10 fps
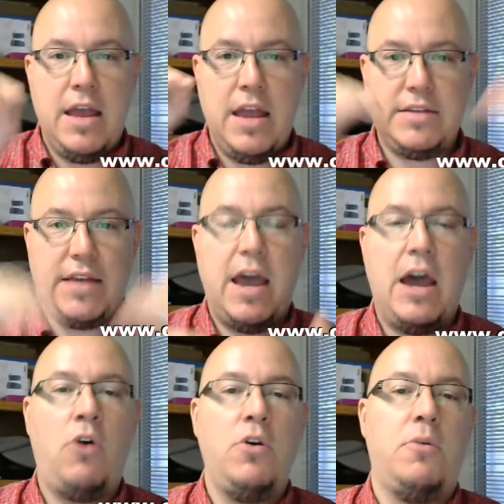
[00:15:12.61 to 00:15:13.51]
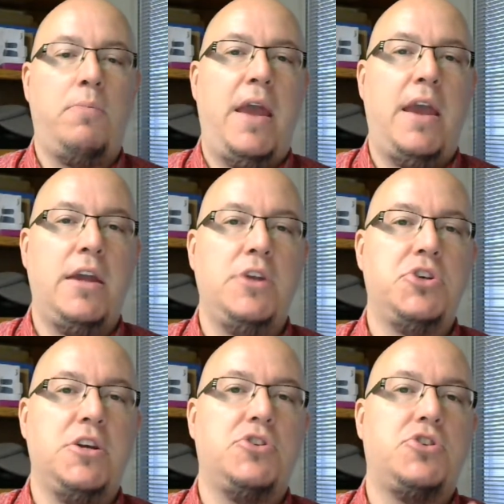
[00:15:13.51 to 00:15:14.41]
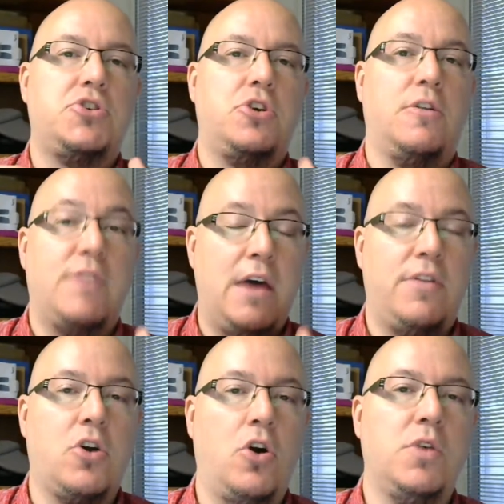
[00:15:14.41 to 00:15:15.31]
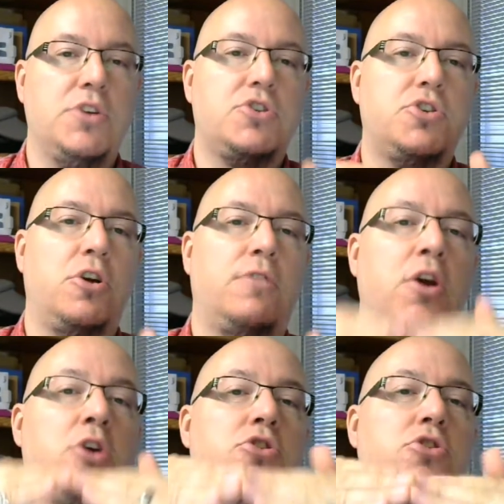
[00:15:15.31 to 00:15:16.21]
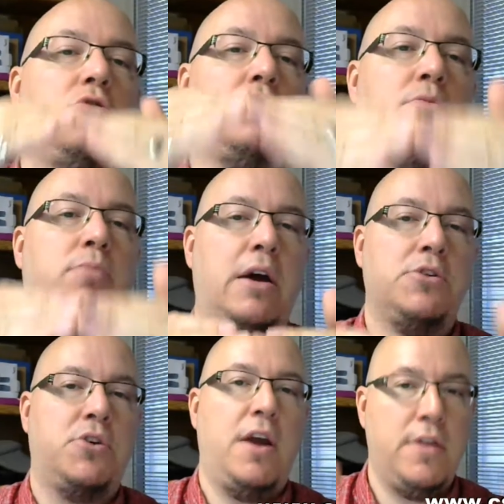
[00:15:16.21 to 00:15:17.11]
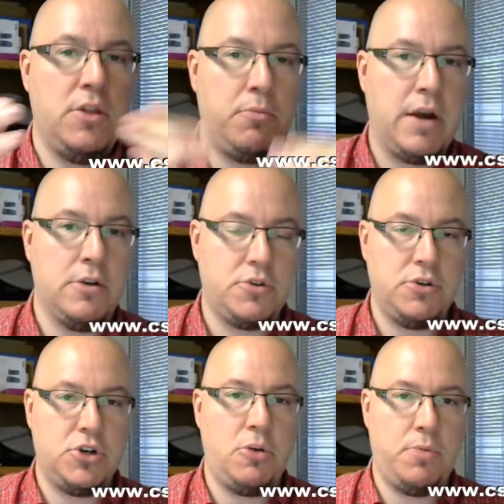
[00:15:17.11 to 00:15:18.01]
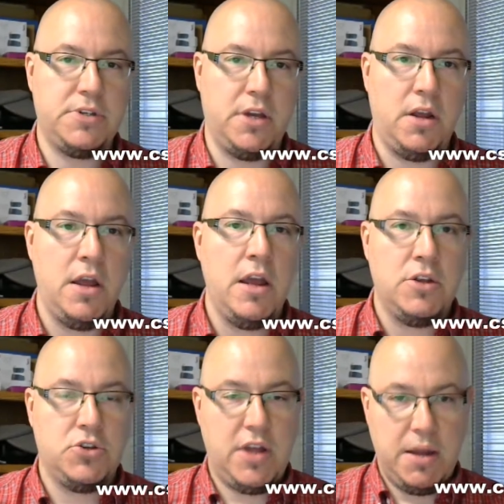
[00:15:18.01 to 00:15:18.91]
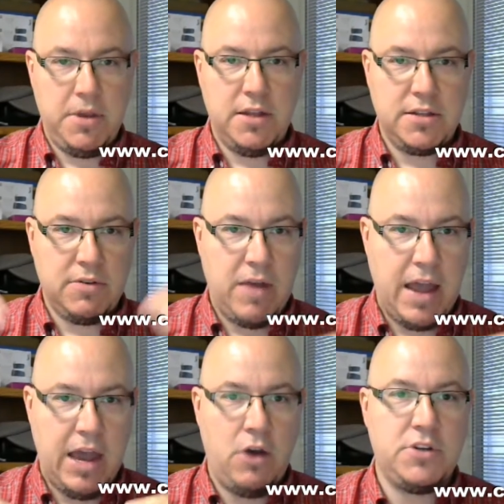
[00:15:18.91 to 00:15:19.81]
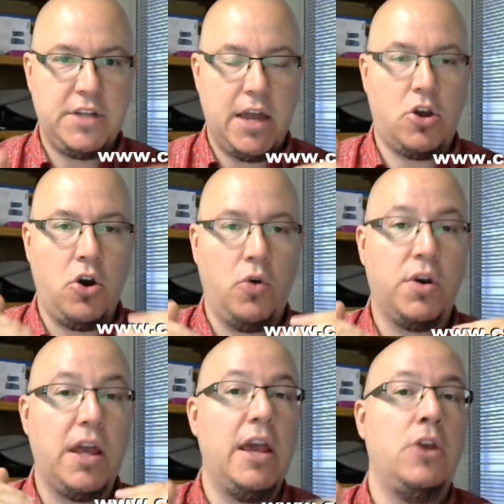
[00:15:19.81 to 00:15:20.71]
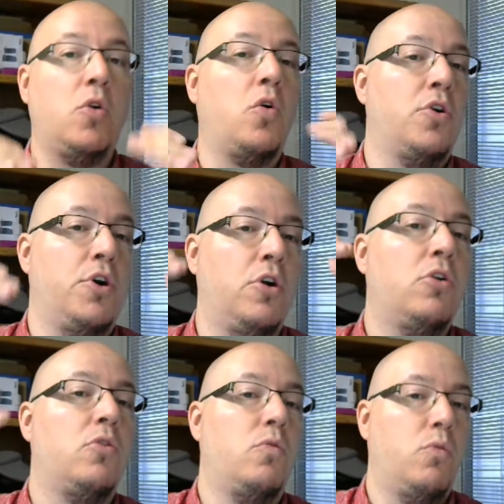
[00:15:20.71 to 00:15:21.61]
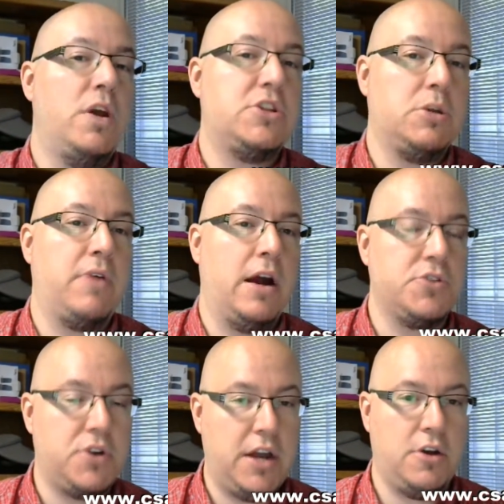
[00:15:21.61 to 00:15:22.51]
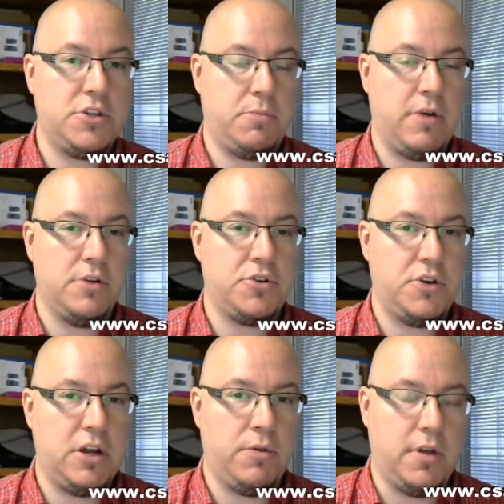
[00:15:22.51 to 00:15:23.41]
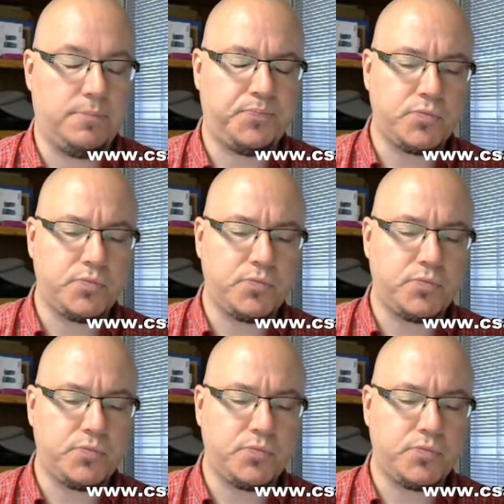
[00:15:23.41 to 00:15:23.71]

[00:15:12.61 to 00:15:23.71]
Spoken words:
It's how your page is served, how the code is served to the browser, and then the browser interprets it. So that means how does that code in order reach the browser, and how does the browser deal with it?